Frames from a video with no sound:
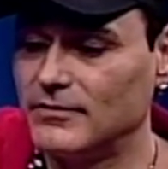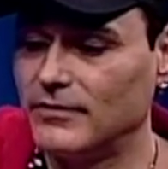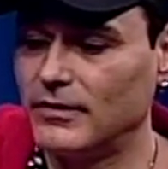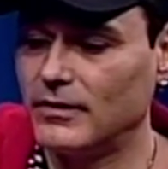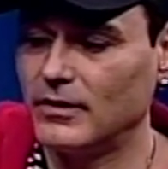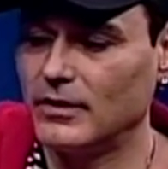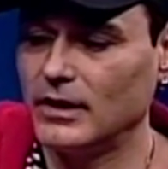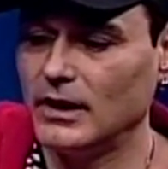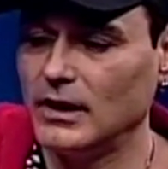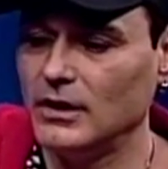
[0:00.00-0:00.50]
a
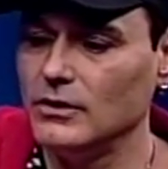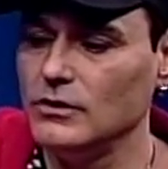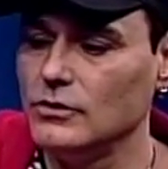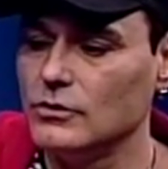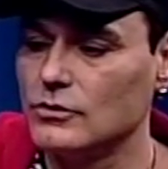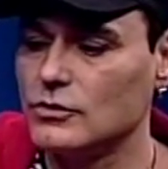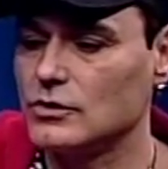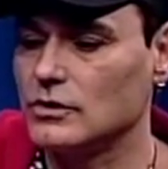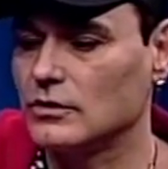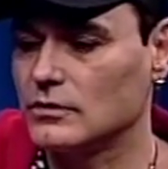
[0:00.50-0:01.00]
very
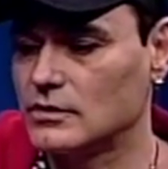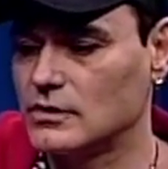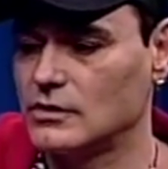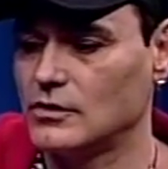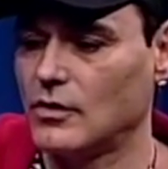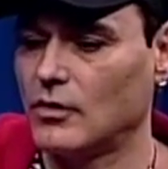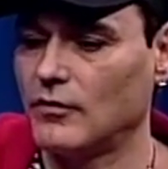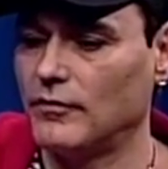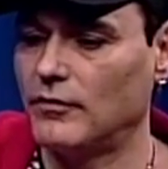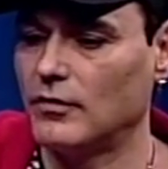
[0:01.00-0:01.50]
unusual
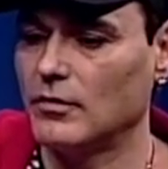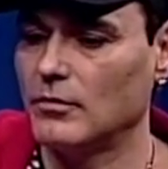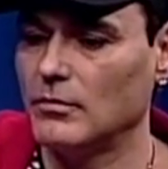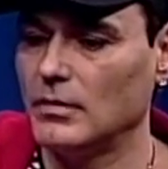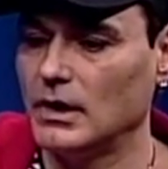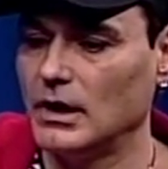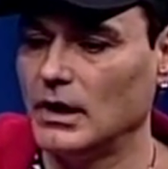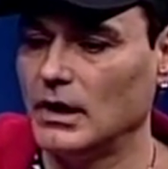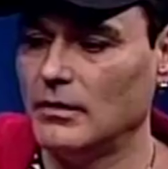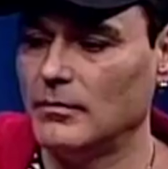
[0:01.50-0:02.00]
song for
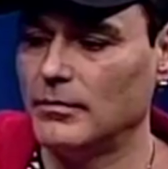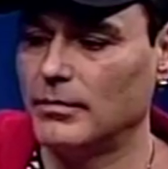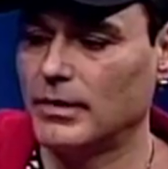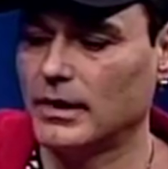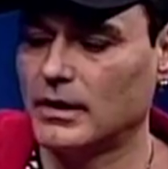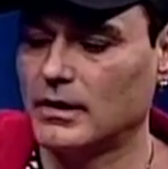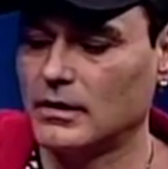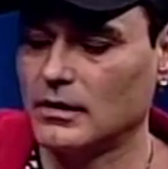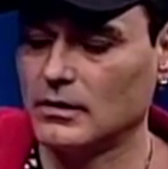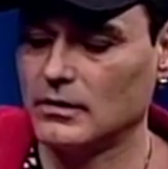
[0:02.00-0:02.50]
me
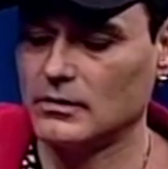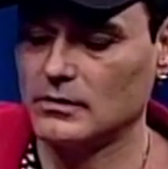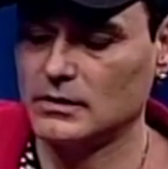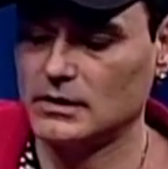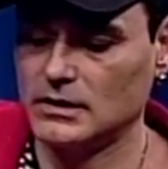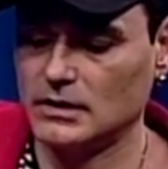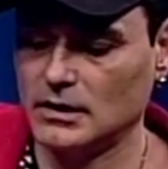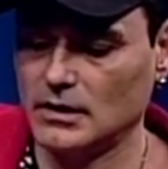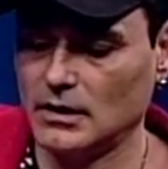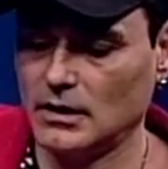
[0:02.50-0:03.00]

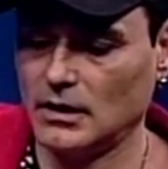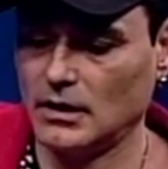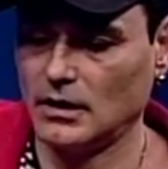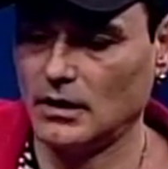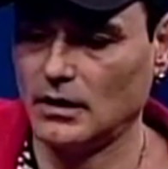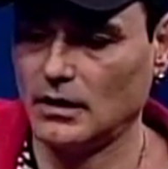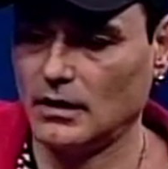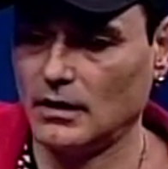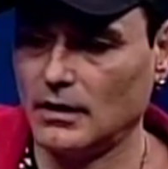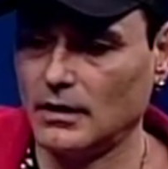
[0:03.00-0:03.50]
because
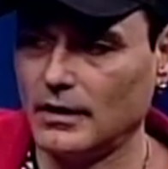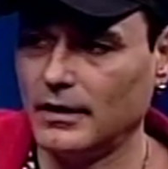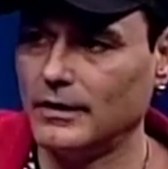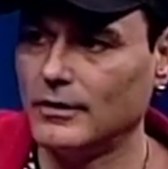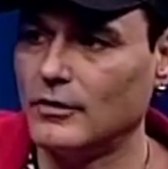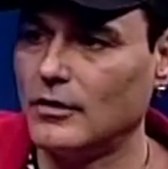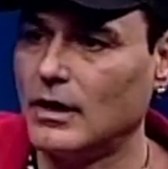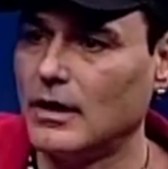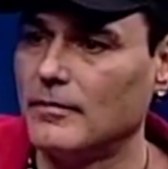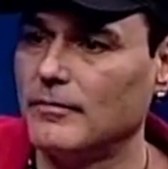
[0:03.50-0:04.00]
you
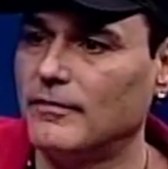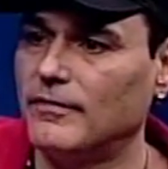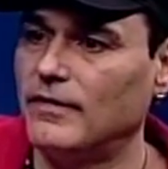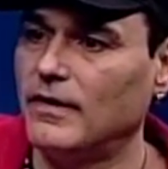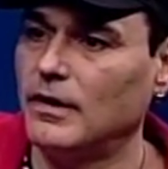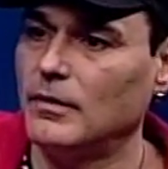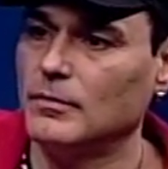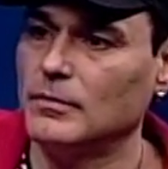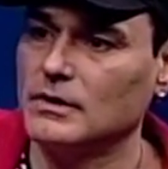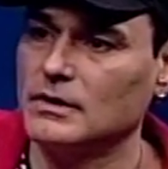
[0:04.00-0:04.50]
know, I'm
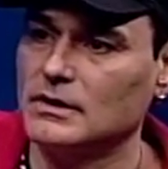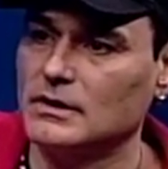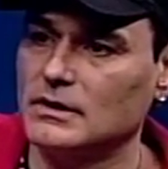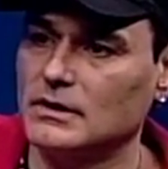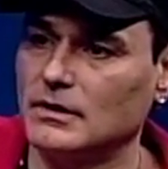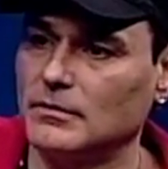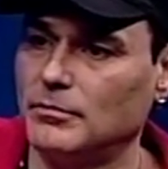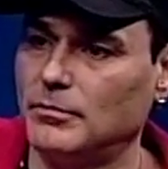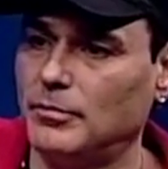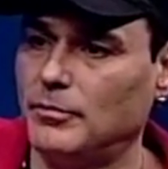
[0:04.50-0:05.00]
famous
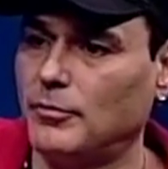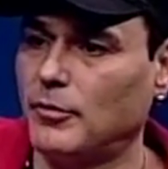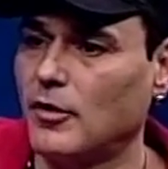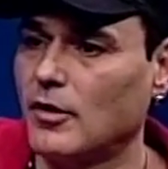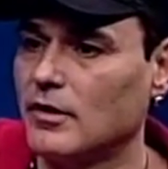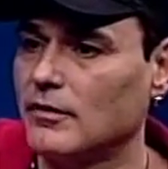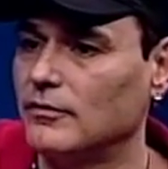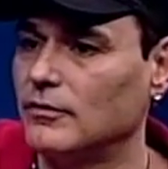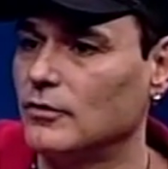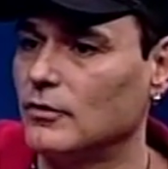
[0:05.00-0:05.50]

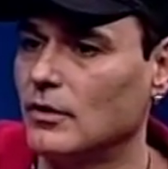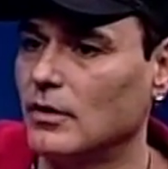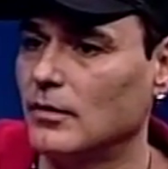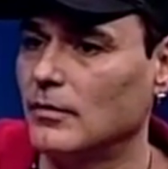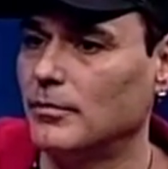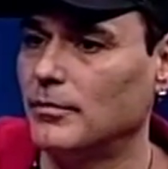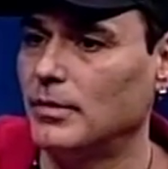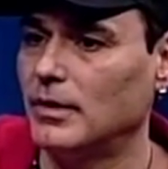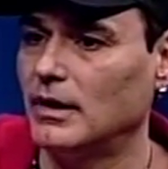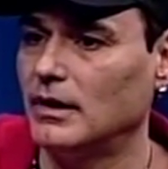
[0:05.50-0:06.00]
part of
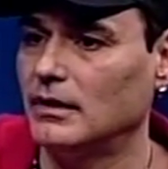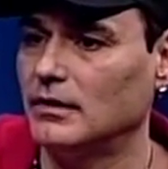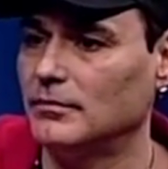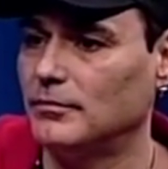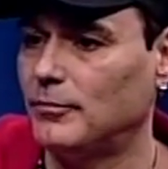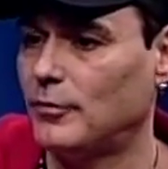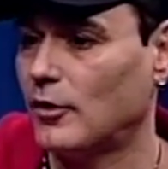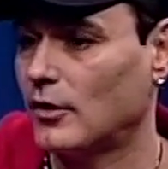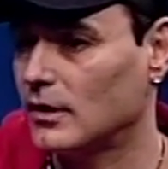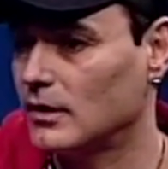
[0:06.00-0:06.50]
Europe
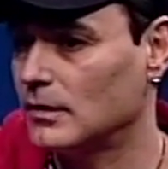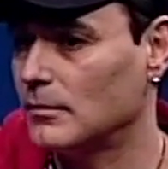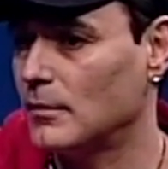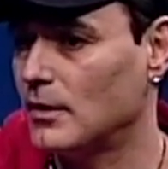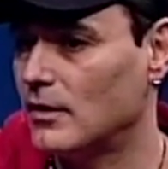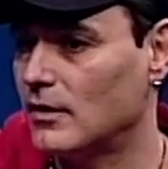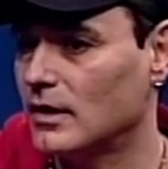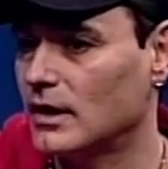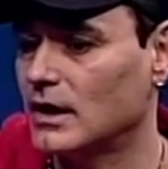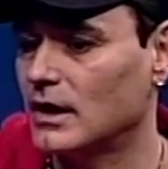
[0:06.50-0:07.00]
and part in
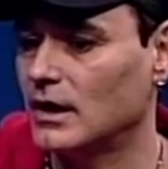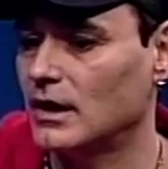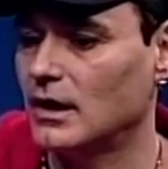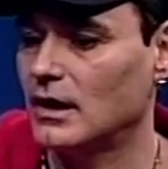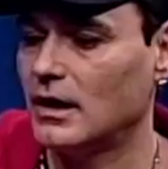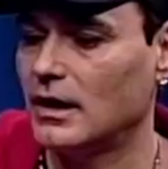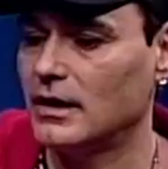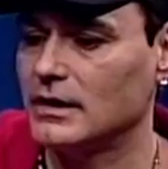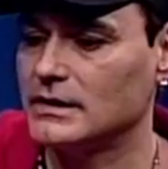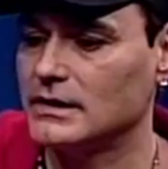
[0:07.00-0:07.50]
America
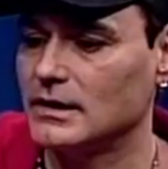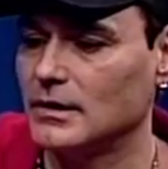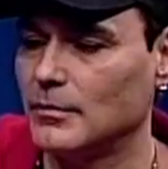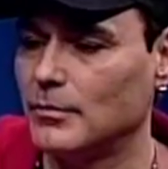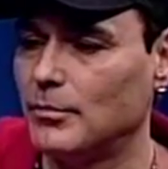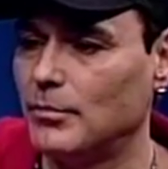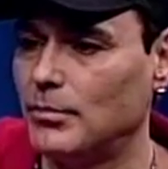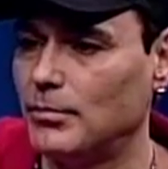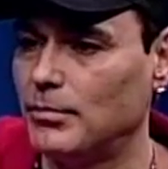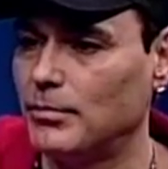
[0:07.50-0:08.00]
as a
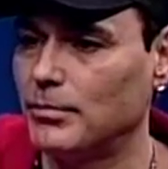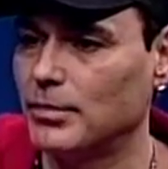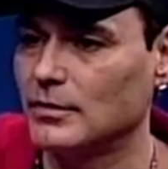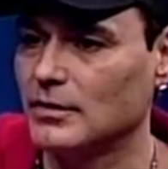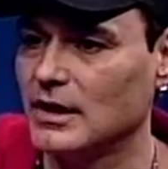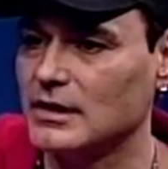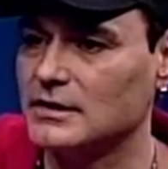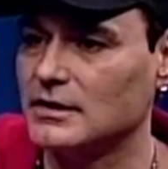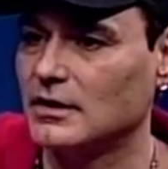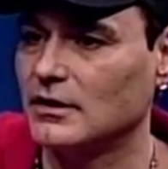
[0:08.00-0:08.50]

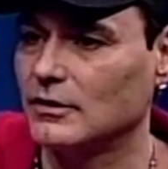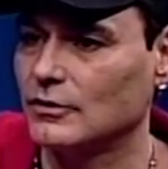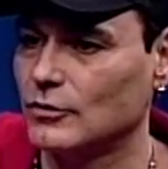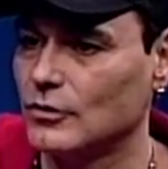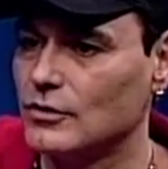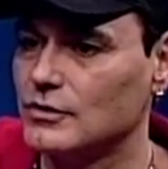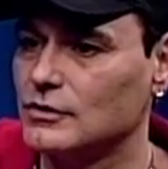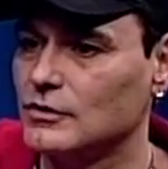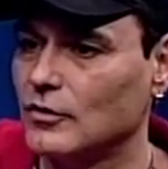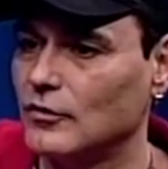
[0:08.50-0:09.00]
classical
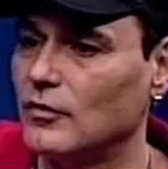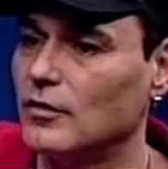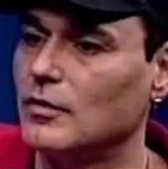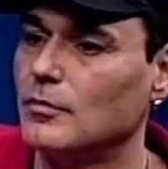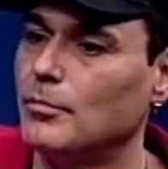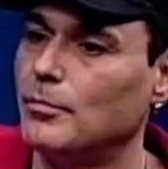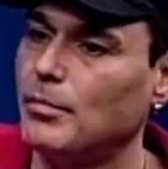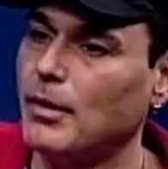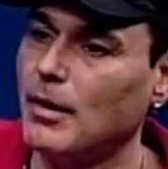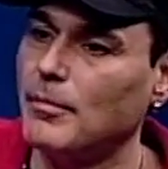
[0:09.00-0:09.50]
crossover
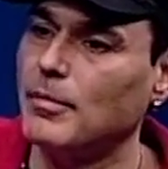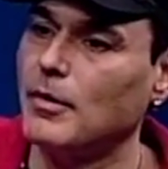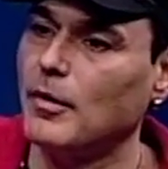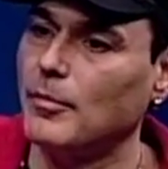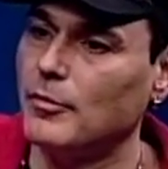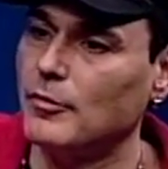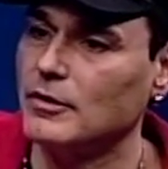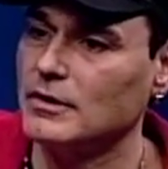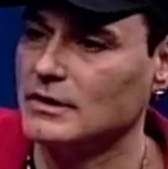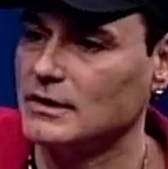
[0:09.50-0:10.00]
pop
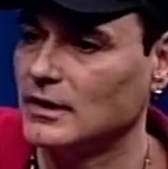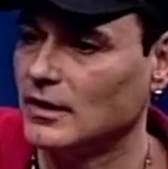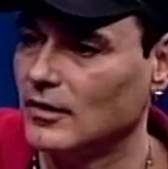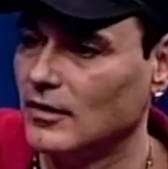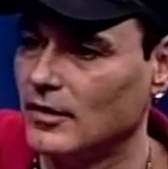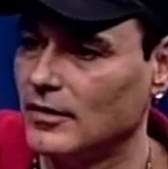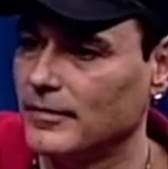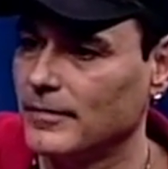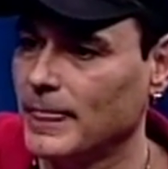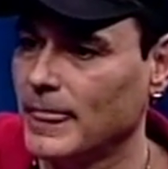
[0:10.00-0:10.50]
opera
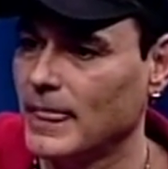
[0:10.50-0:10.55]
singer.